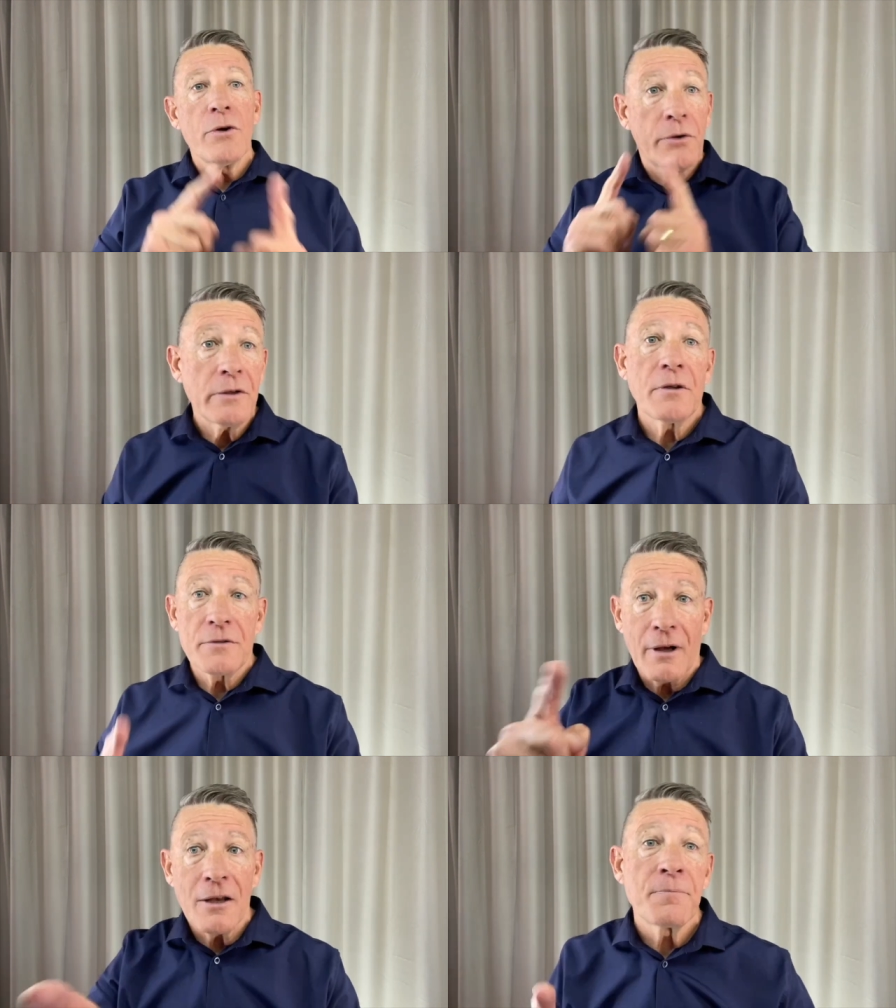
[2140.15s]

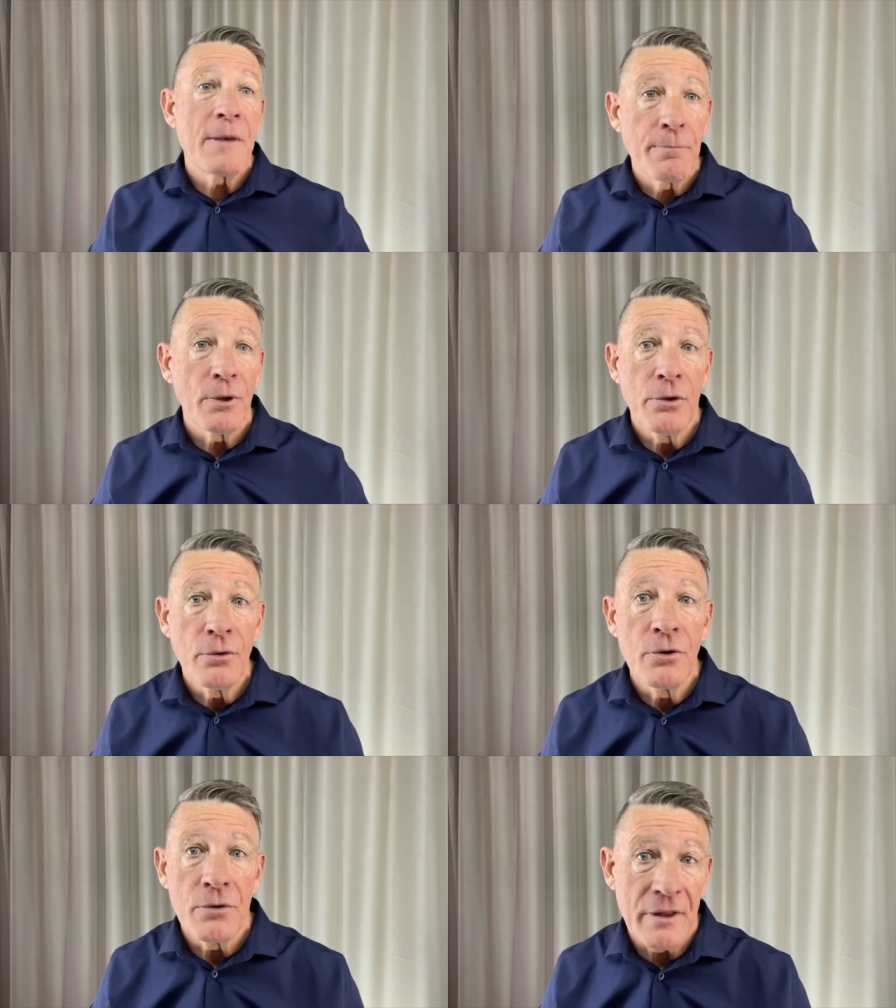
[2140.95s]
criticize people who
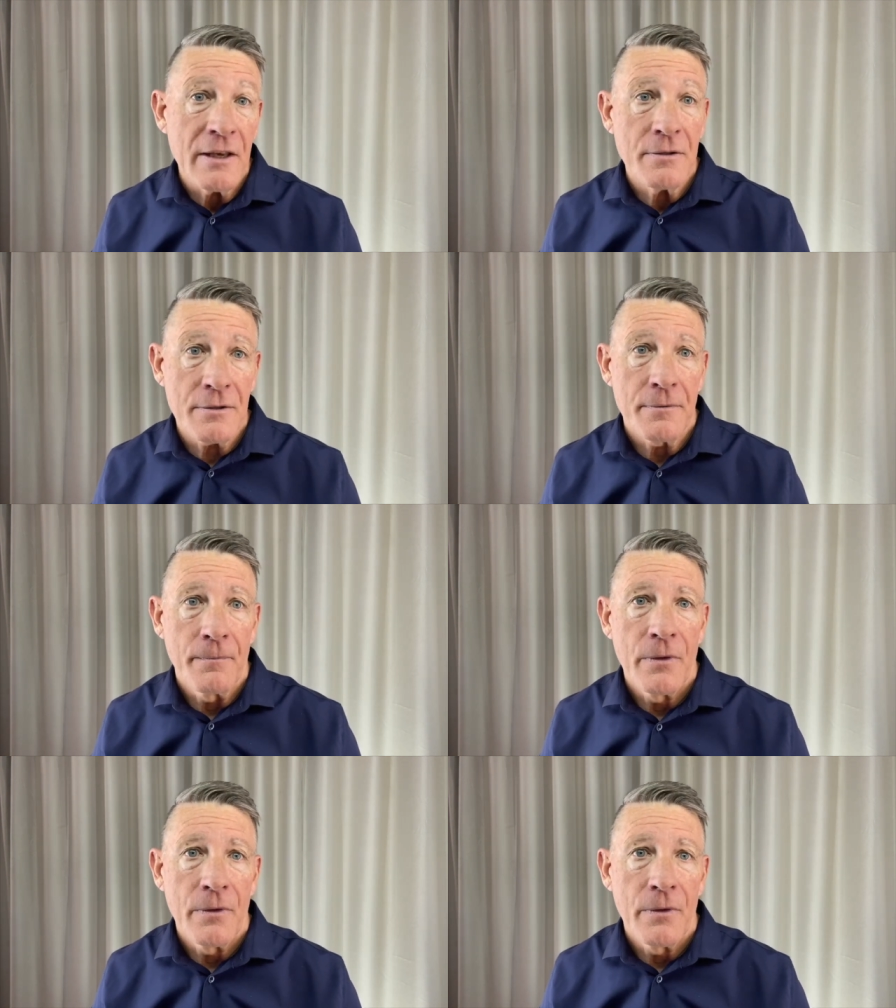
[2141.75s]
do things?